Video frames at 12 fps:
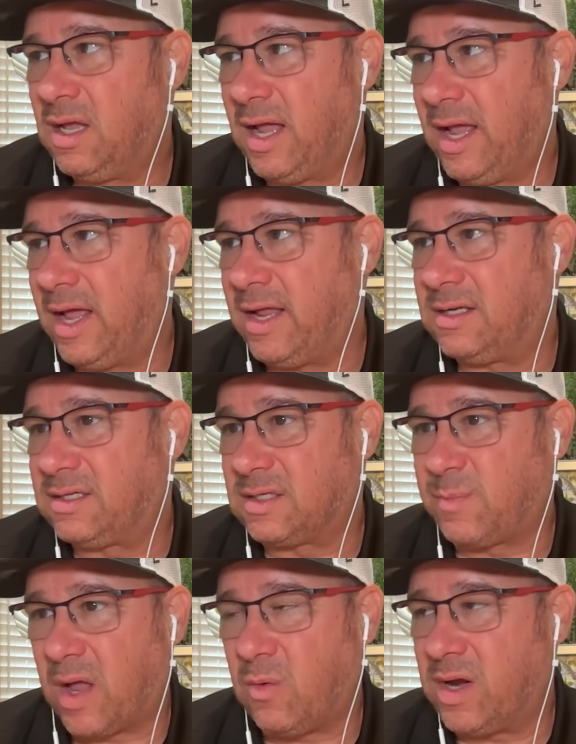And
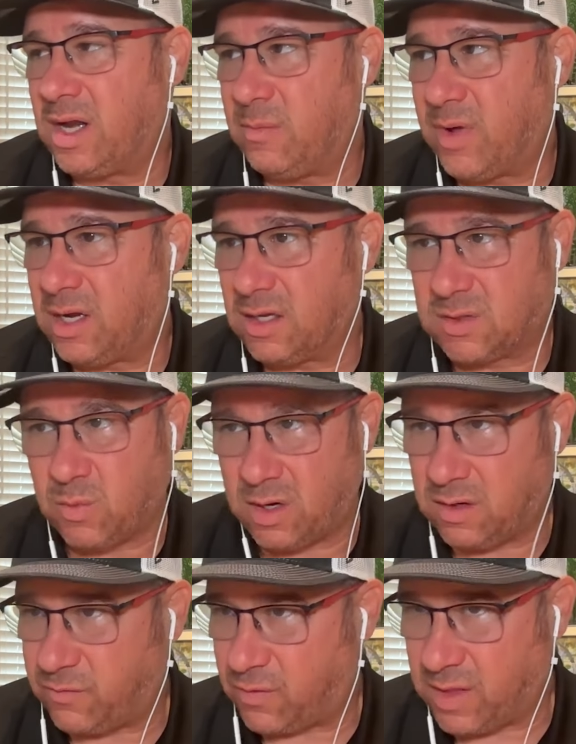despite what anybody else
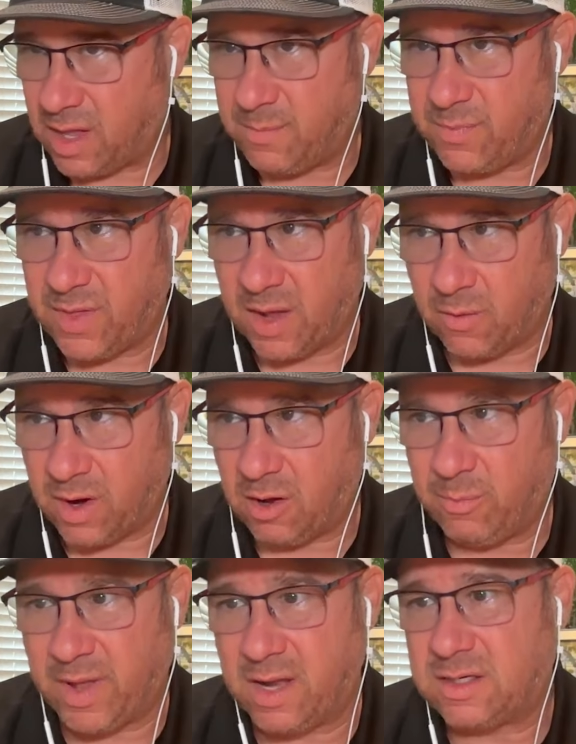wanted for them, they were hell
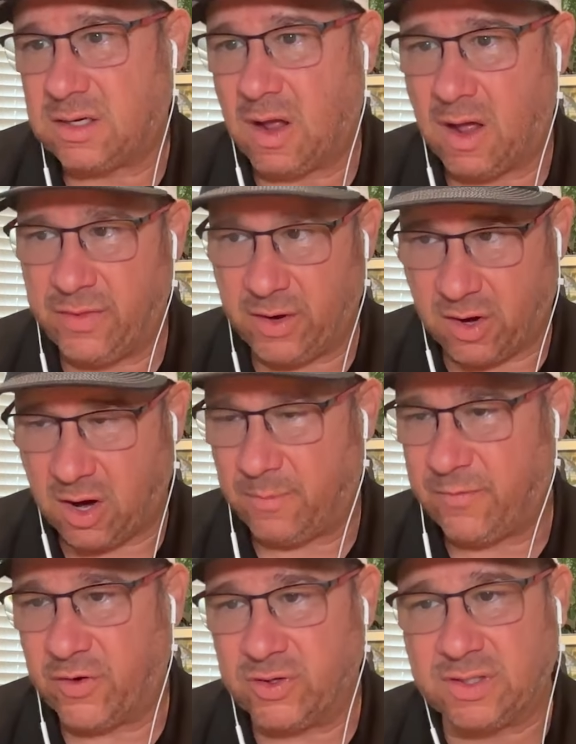bent on their
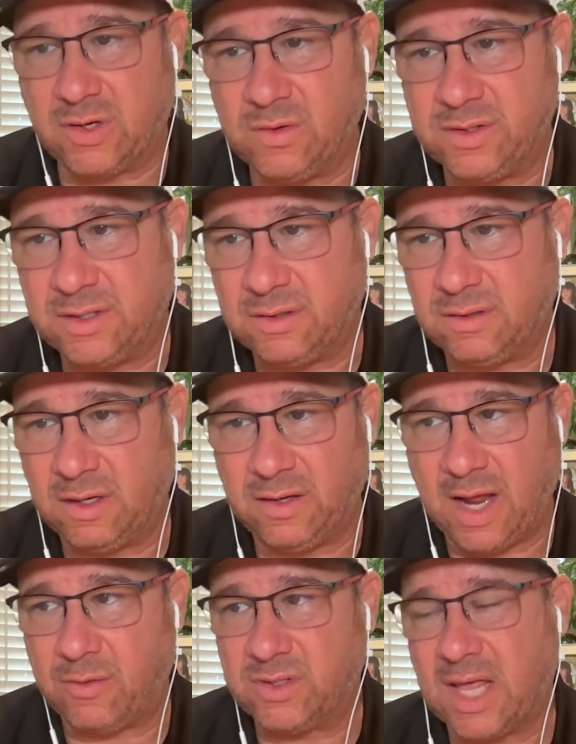comfort zones. And
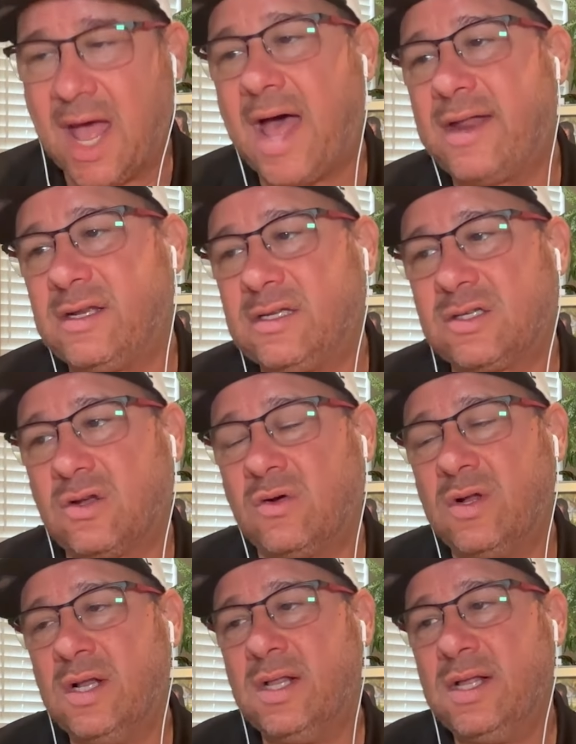that was that. And so
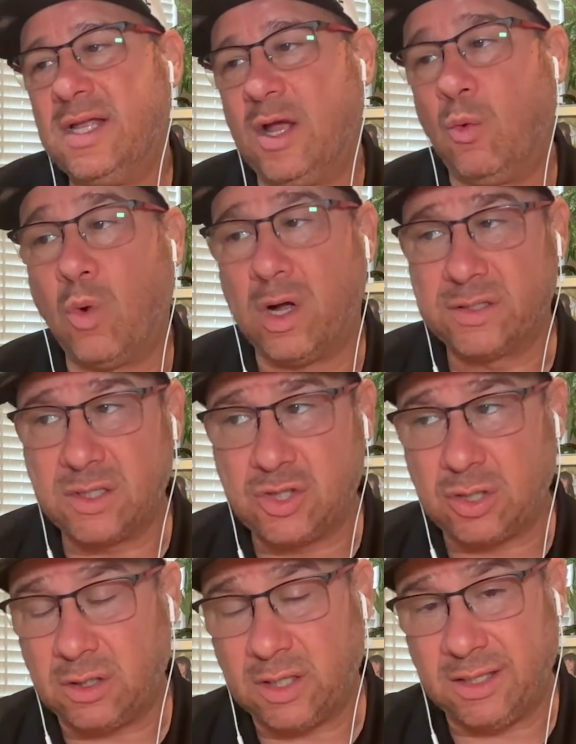it was a
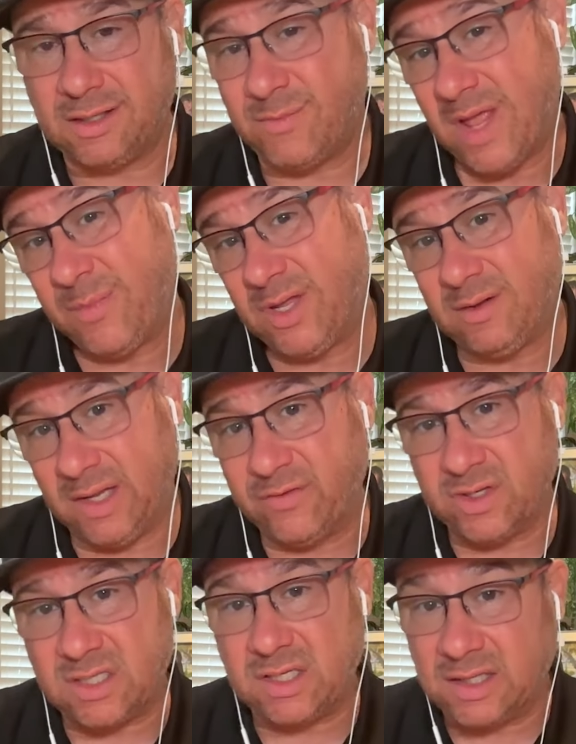journey, and maybe
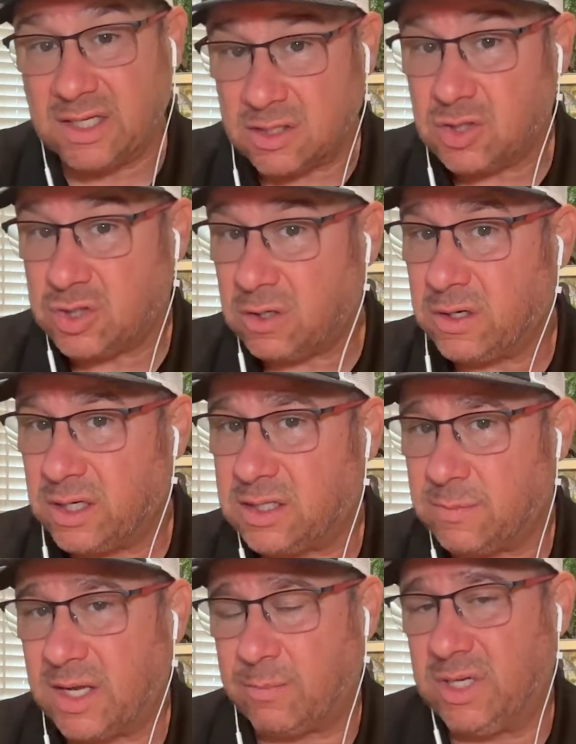even still is a journey to
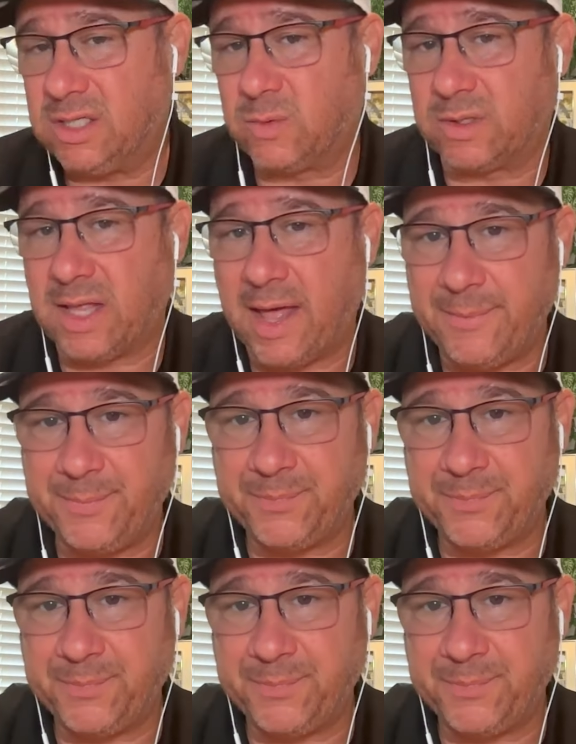make peace with that.